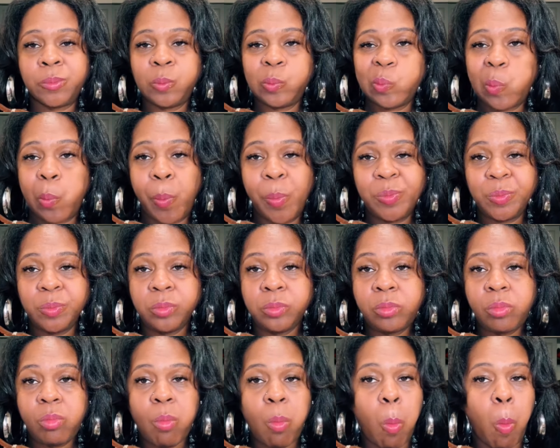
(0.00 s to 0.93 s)

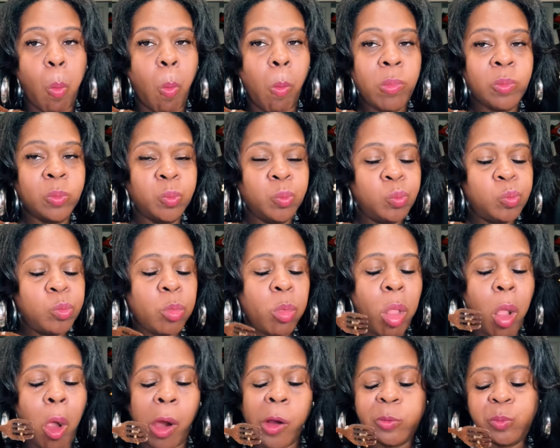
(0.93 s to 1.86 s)
Mm-mm-mm.
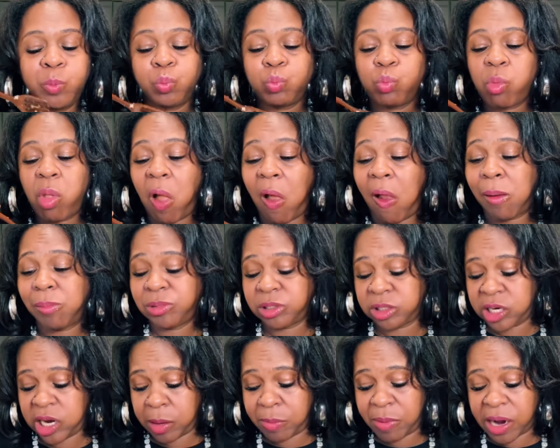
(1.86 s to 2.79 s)
I'm
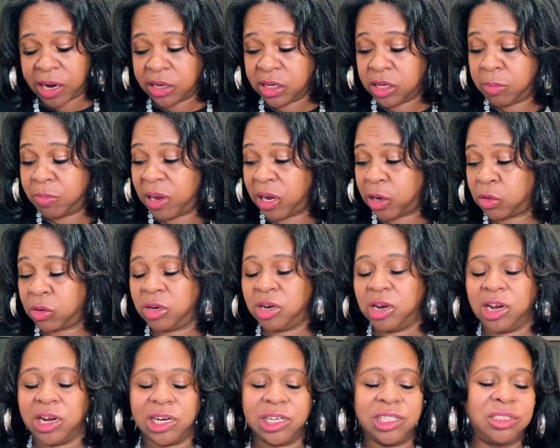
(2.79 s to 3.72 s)
just happy I can get back
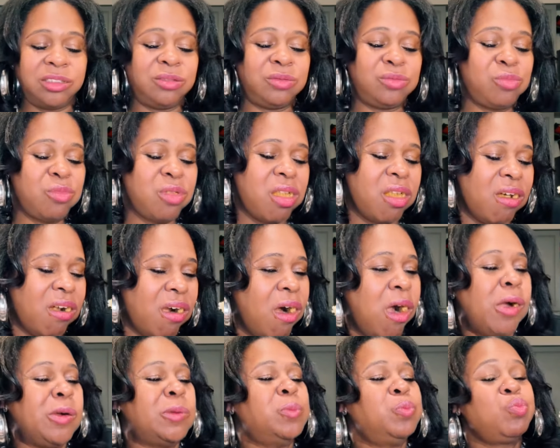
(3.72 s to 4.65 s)

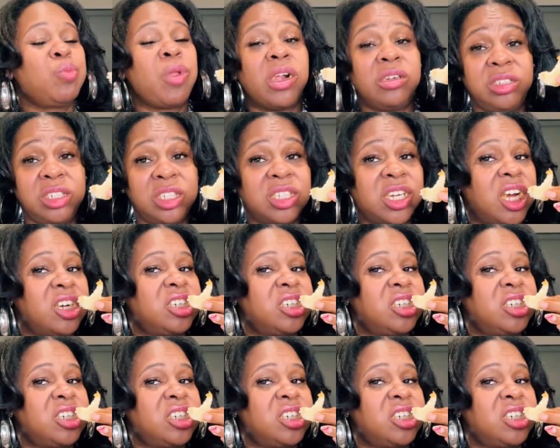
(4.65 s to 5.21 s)
on TikTok